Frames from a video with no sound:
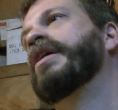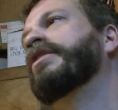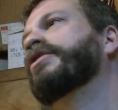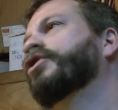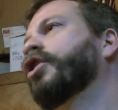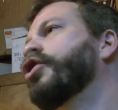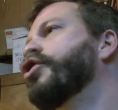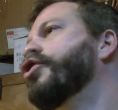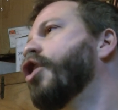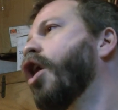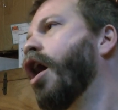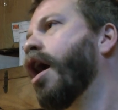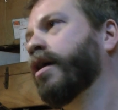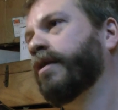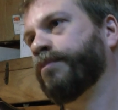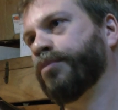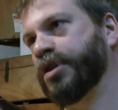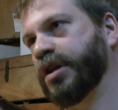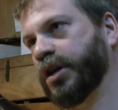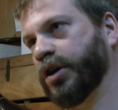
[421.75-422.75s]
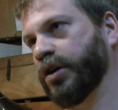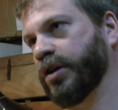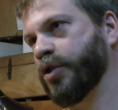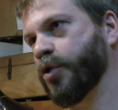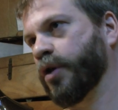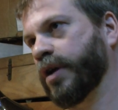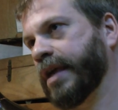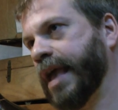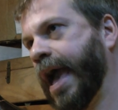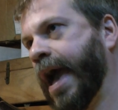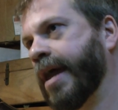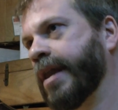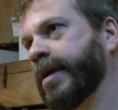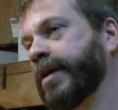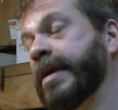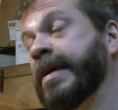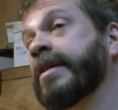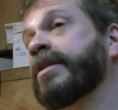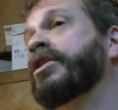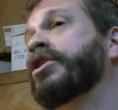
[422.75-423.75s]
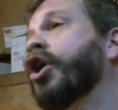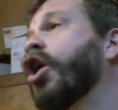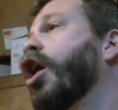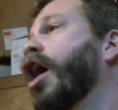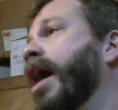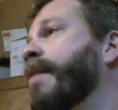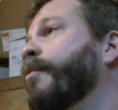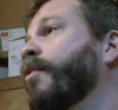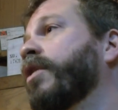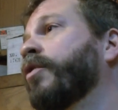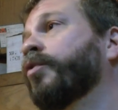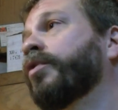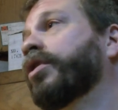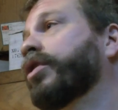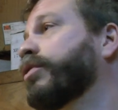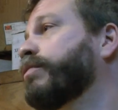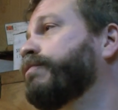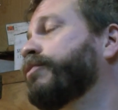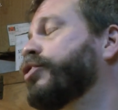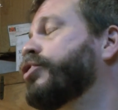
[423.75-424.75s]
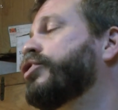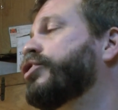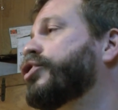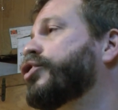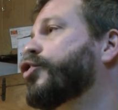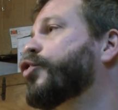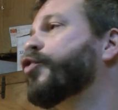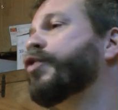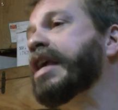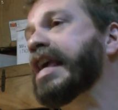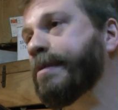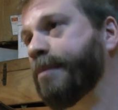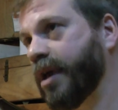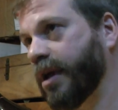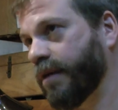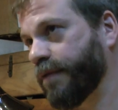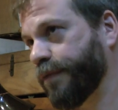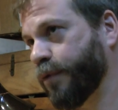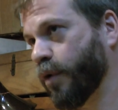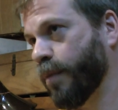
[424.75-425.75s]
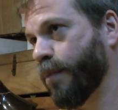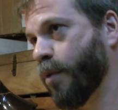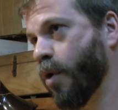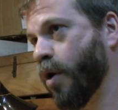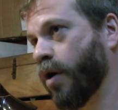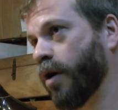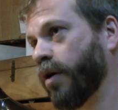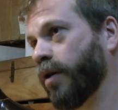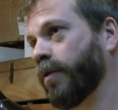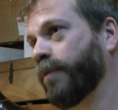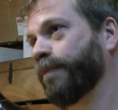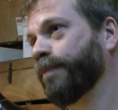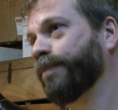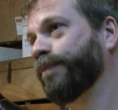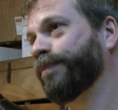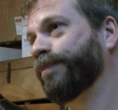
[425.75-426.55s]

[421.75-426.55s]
things are not particularly organic in a time when we're screaming for more